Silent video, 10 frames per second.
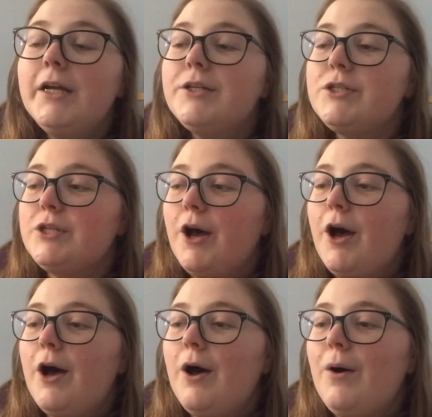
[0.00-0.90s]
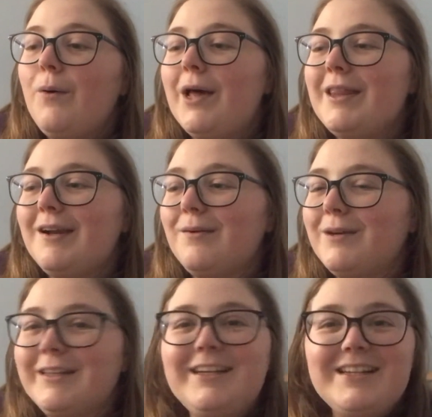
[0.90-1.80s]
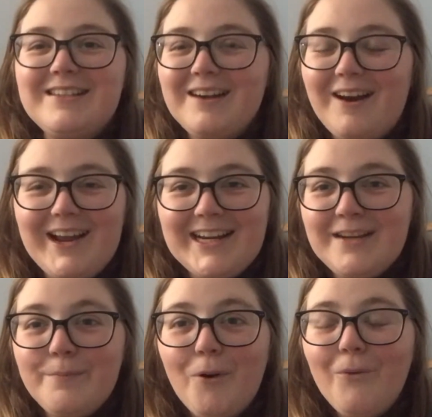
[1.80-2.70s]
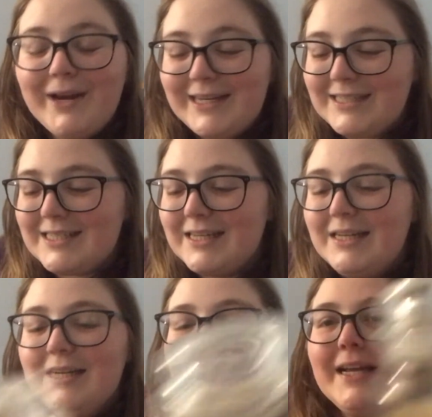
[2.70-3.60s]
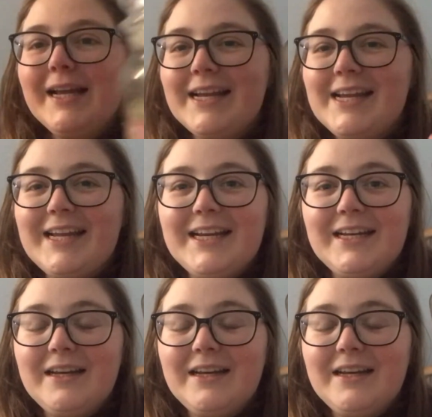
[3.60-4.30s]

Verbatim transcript: So there really is not any point in